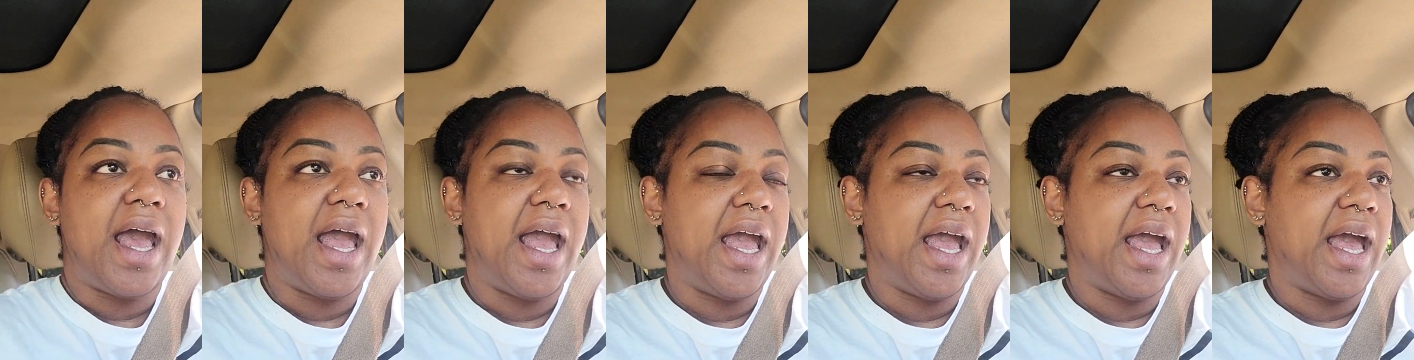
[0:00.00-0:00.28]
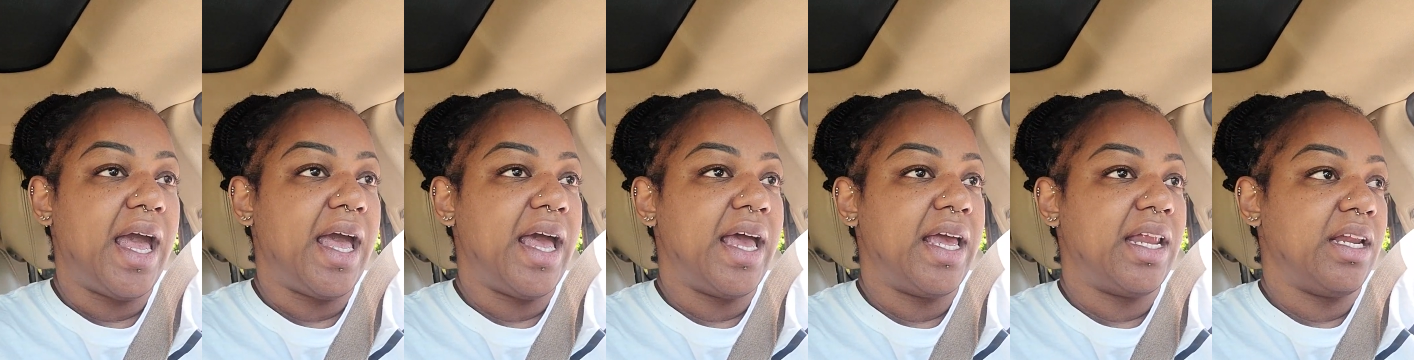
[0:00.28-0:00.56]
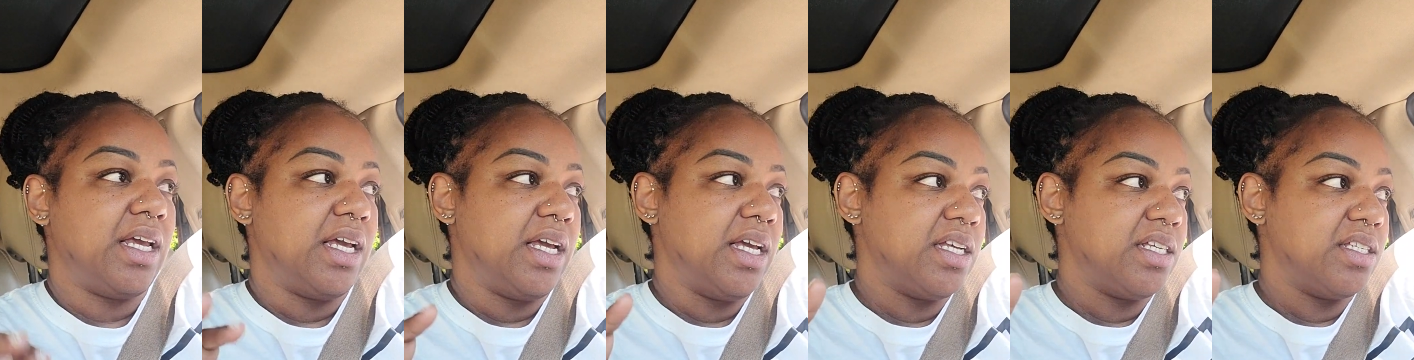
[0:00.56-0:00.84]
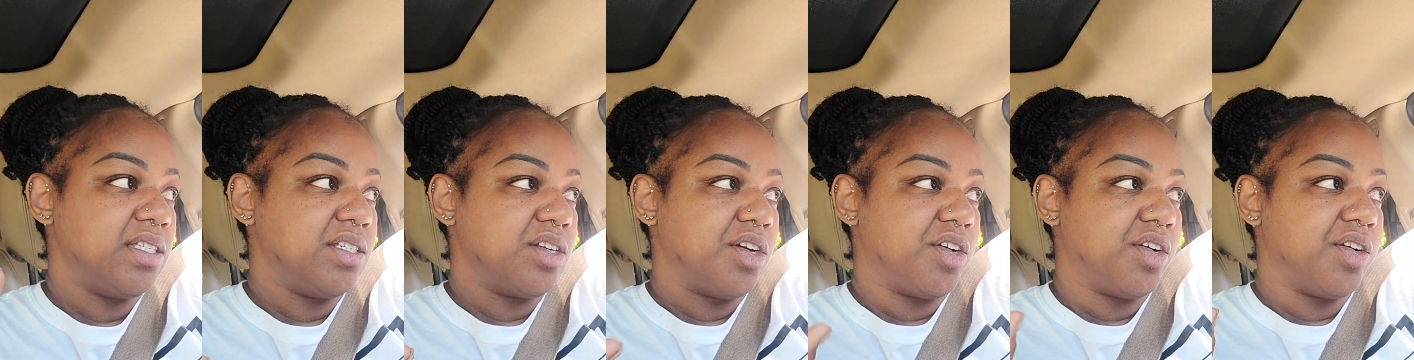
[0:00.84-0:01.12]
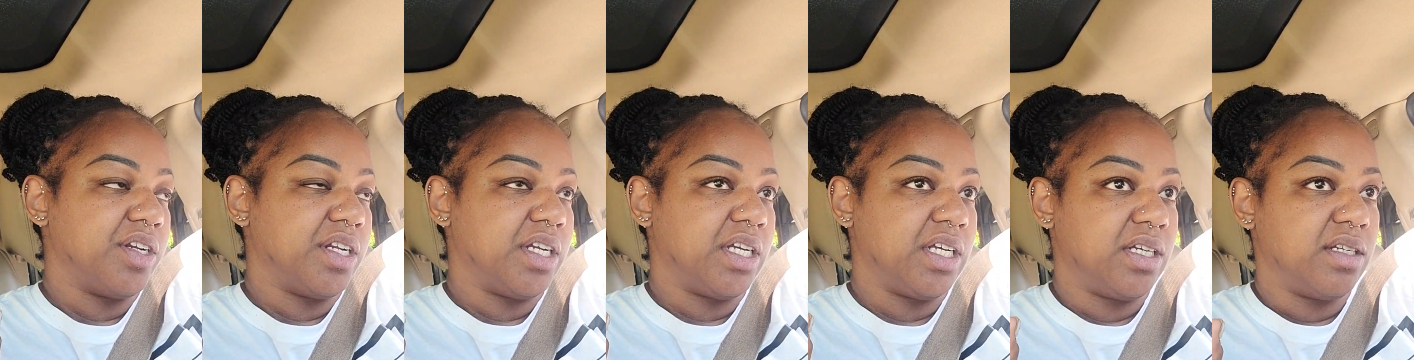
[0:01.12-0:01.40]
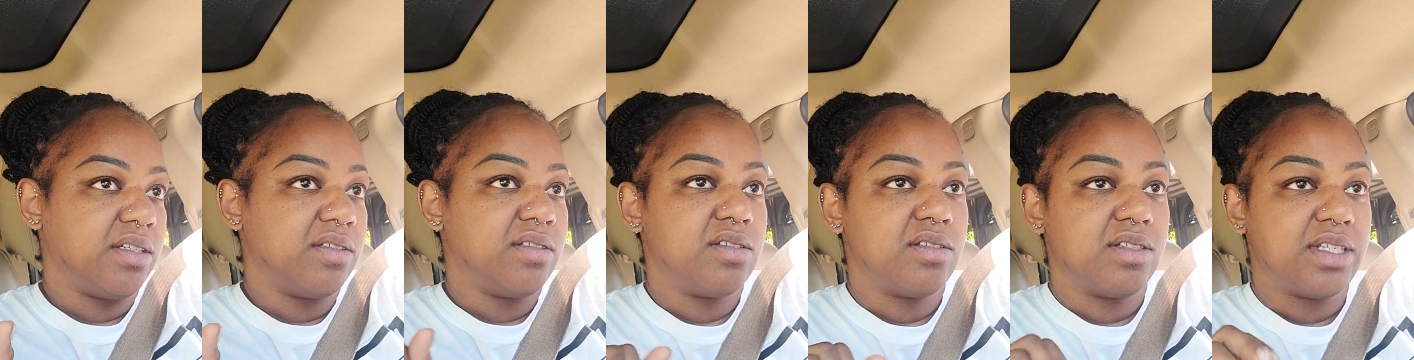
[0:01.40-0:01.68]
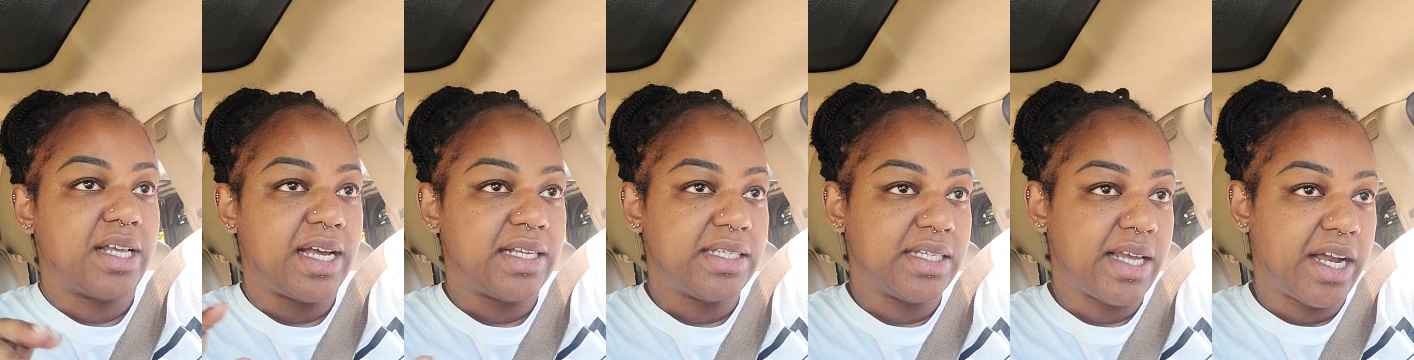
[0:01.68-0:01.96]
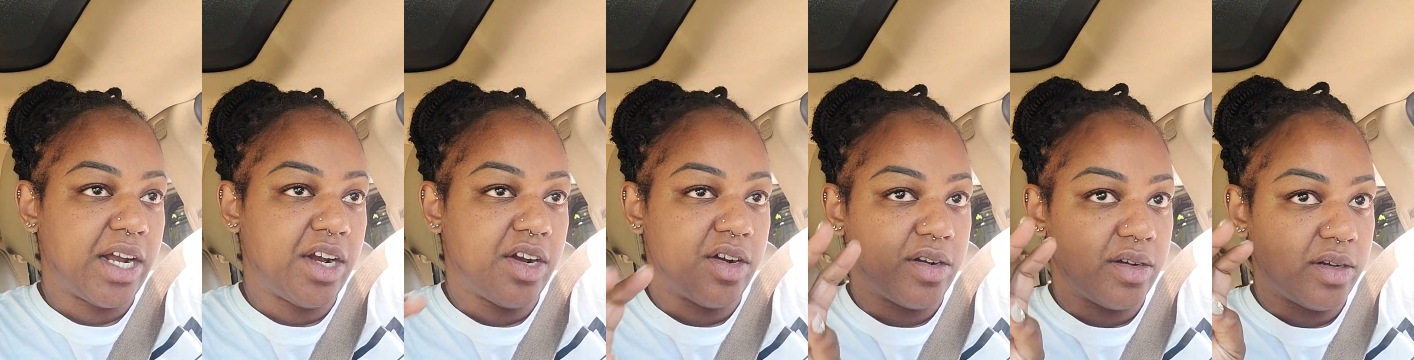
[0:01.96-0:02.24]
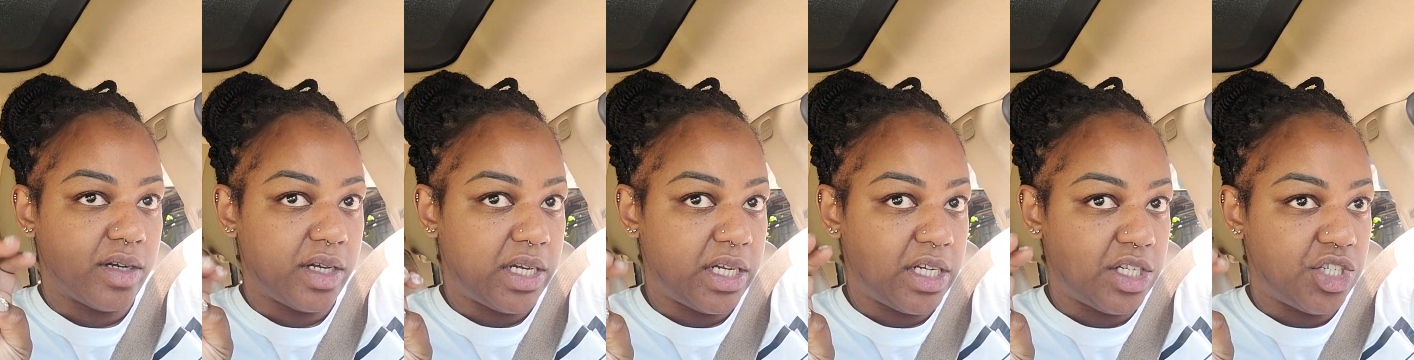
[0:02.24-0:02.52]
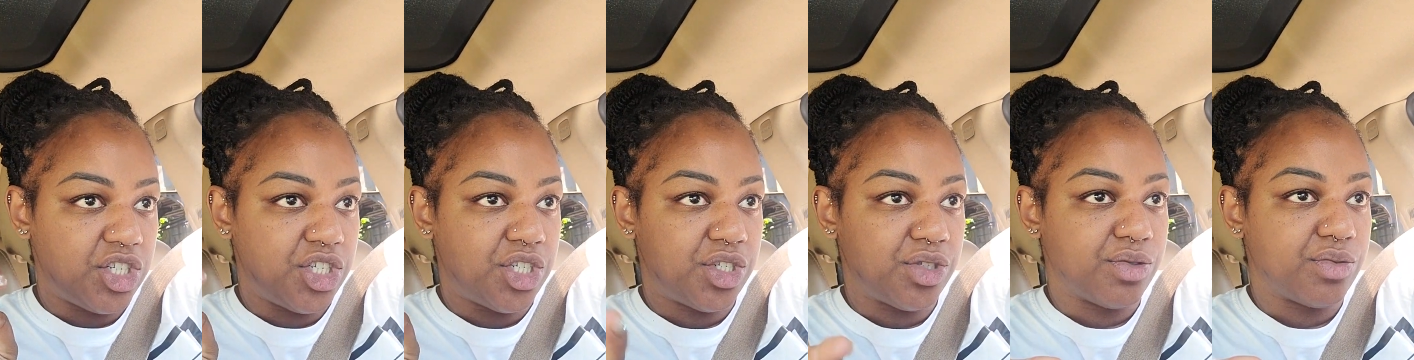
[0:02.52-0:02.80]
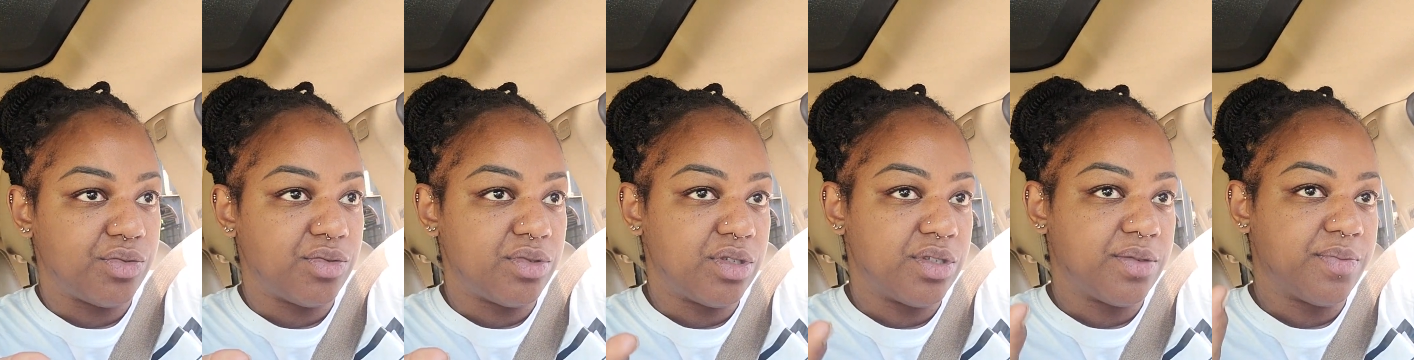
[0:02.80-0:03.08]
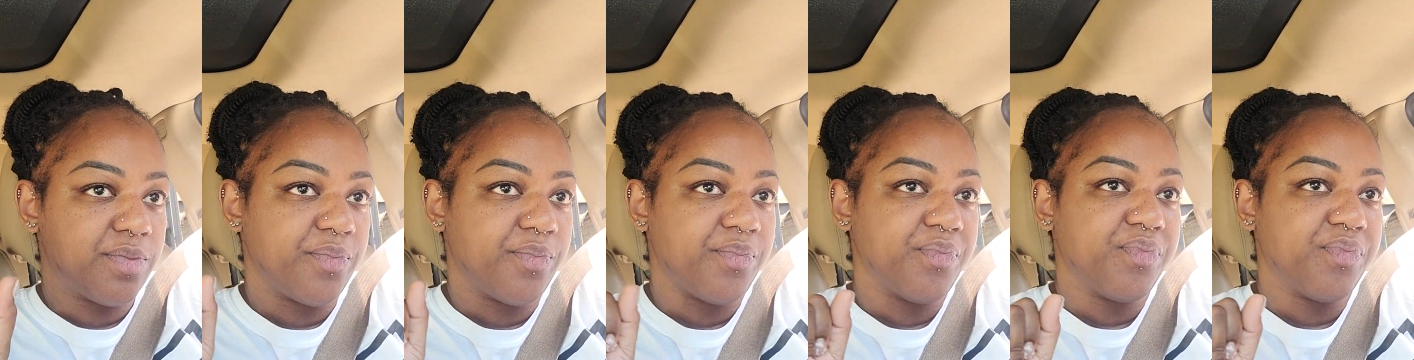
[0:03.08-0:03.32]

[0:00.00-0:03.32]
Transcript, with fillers: and he's nerdy. So that's like her issues.